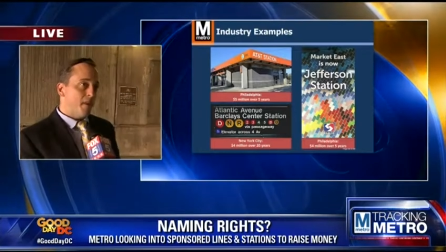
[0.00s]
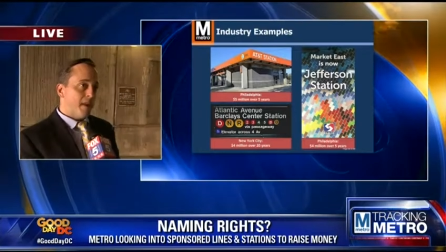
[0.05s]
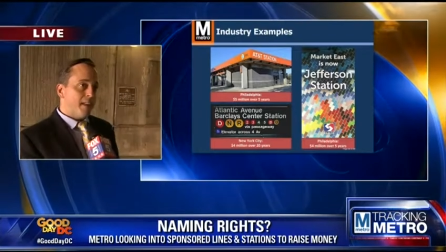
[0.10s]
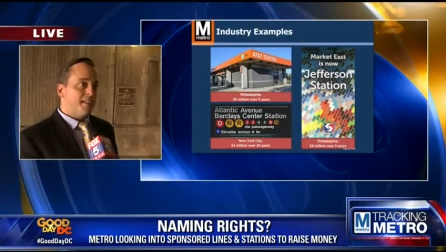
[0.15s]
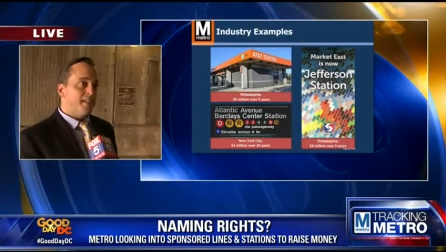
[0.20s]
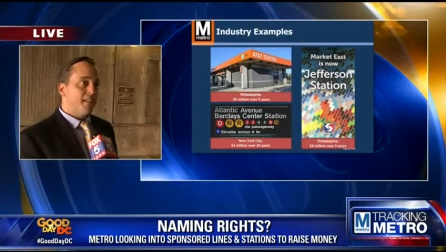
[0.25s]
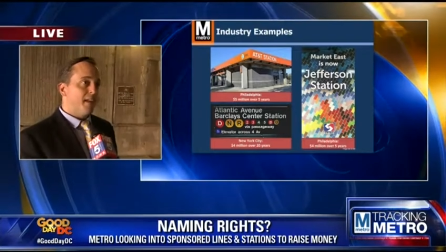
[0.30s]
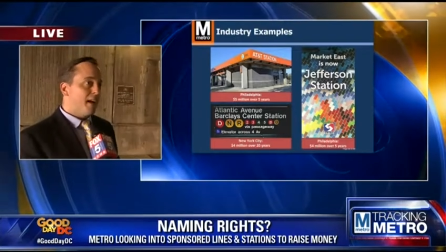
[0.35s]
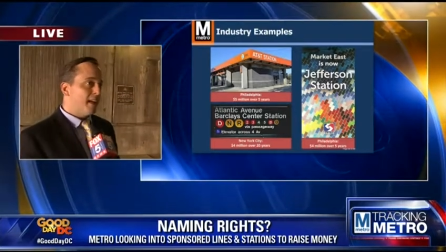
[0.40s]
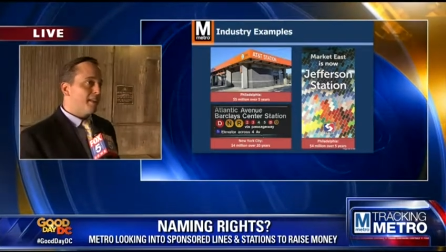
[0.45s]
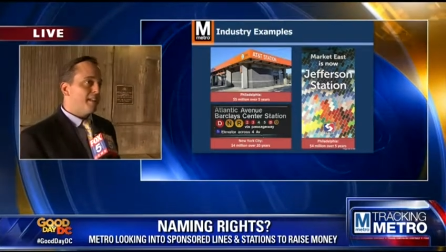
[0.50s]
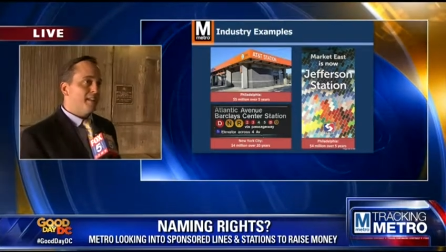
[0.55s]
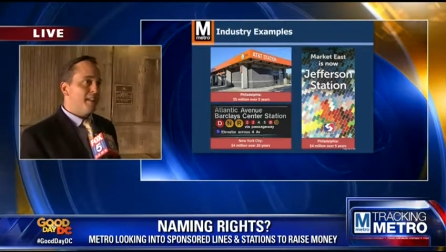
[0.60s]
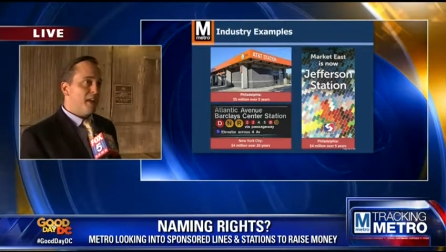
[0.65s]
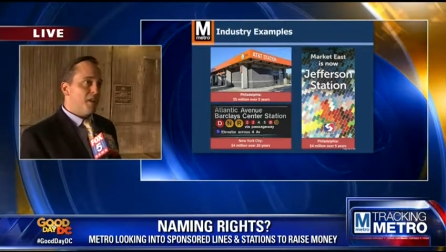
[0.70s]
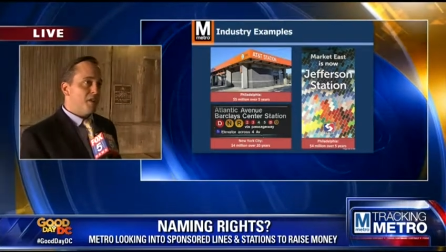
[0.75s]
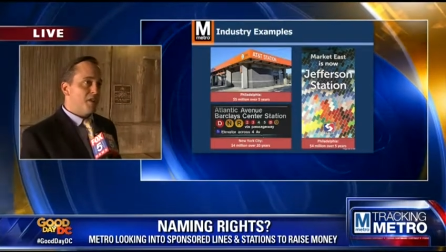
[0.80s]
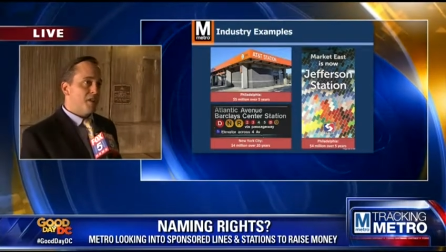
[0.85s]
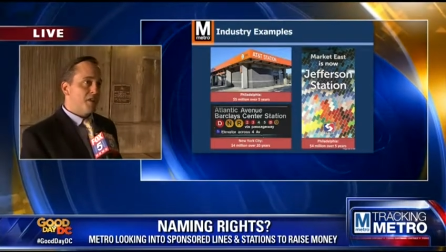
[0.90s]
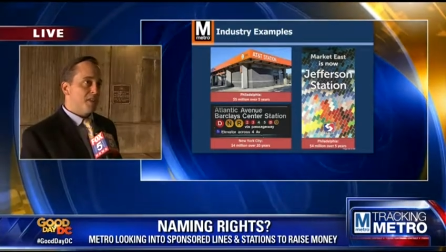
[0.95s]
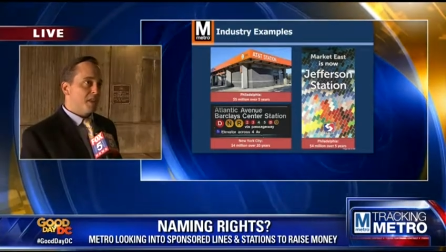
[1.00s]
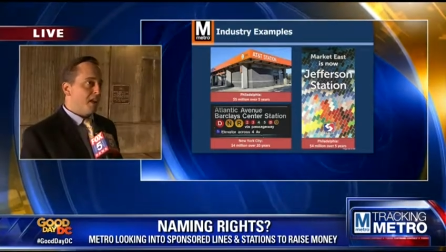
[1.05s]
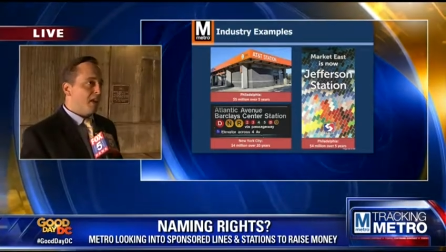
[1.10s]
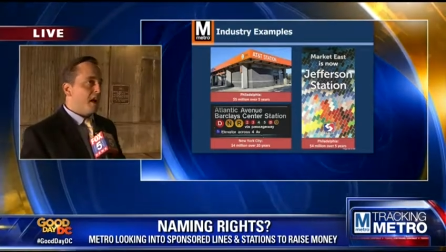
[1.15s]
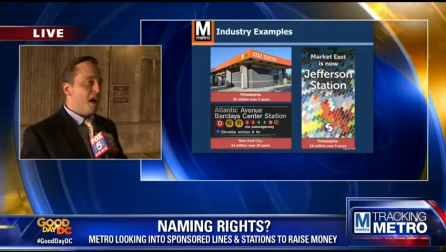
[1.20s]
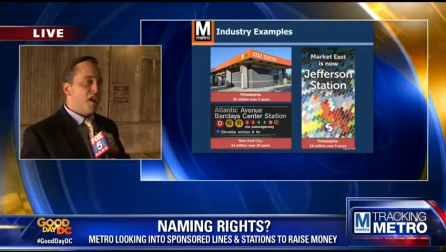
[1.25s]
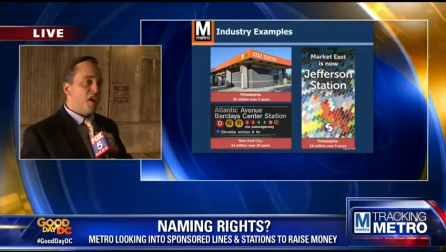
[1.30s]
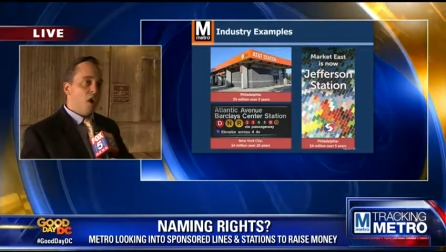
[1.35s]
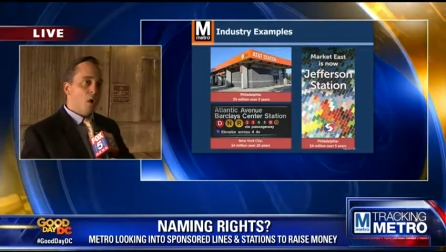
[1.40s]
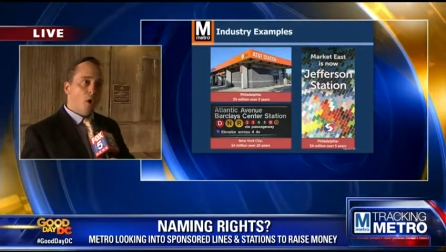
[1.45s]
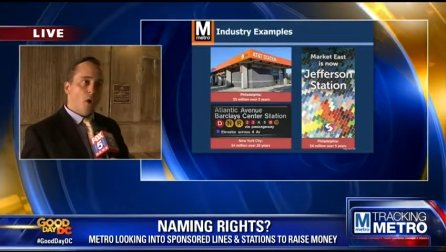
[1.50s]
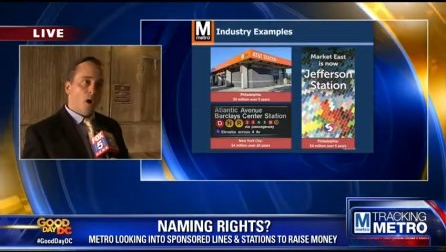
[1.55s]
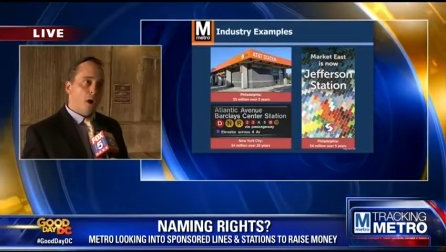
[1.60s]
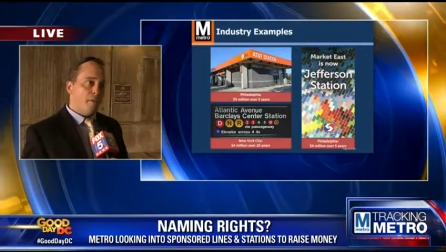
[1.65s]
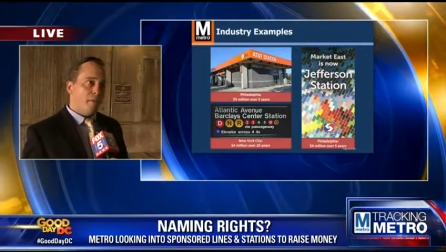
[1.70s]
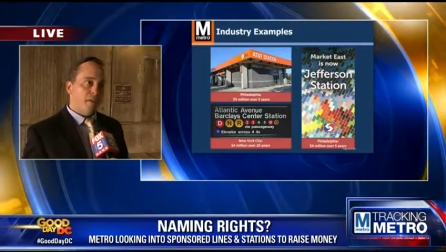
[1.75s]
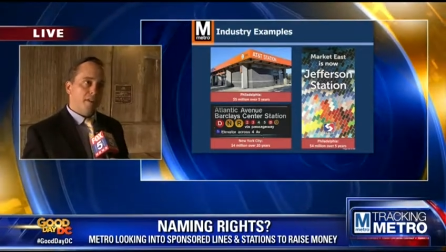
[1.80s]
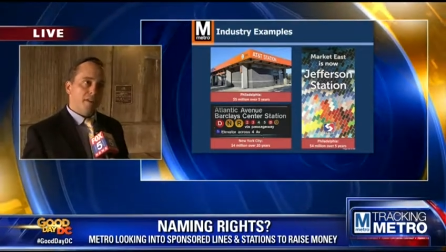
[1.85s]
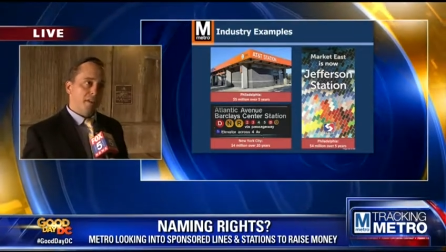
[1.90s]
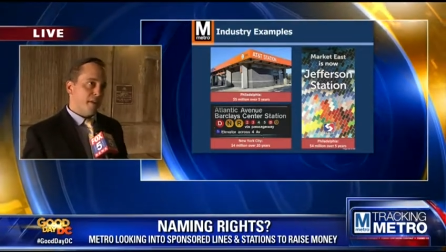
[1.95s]
rights to 9 stations and got no
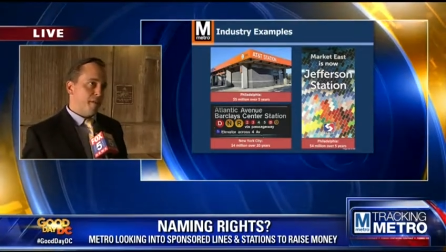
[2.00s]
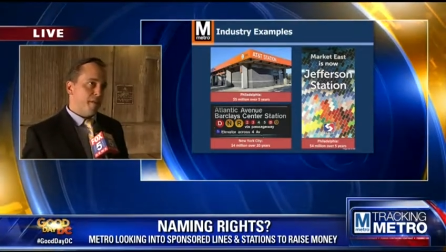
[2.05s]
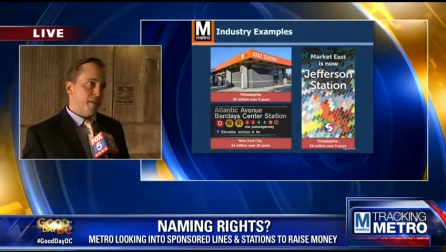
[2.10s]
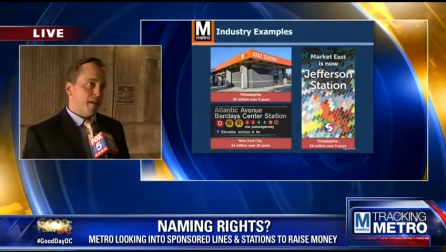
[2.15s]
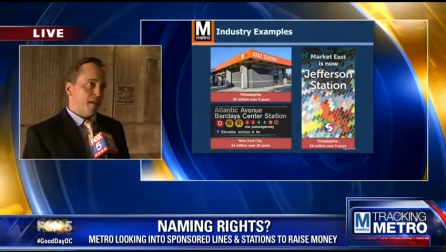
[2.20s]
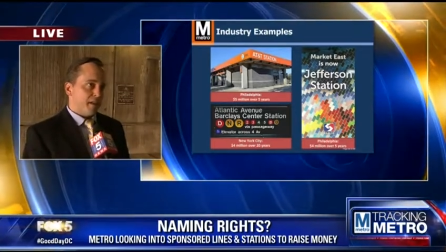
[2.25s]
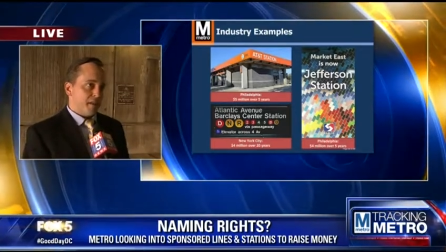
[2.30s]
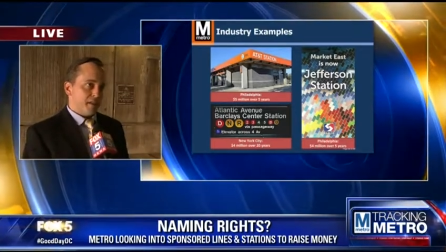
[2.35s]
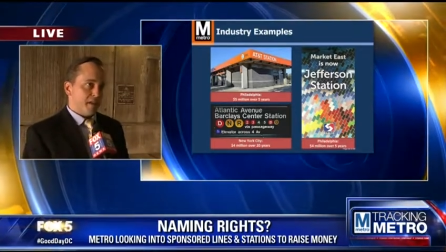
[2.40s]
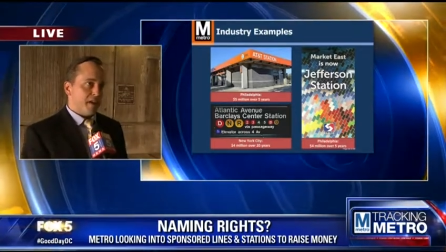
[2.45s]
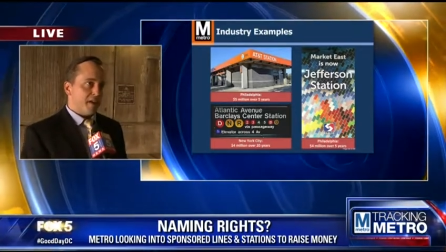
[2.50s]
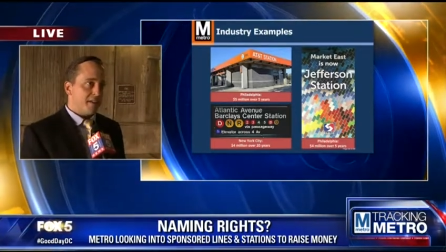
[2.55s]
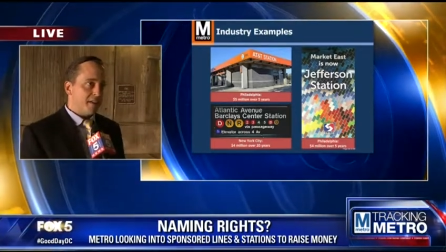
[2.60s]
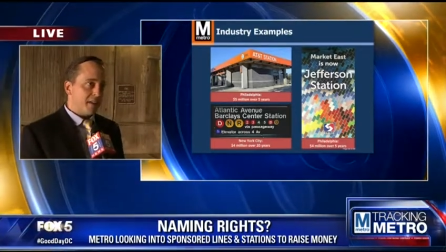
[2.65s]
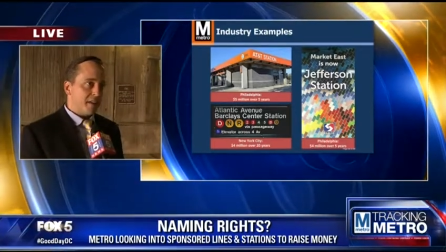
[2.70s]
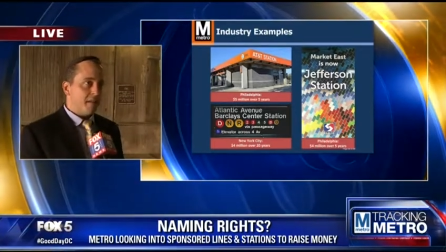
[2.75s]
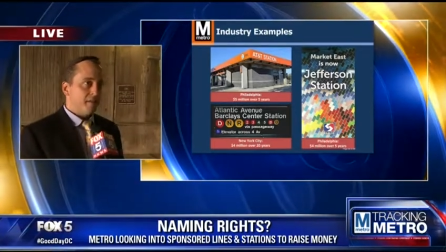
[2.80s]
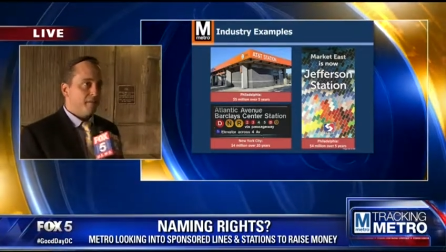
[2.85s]
offers they found enticing.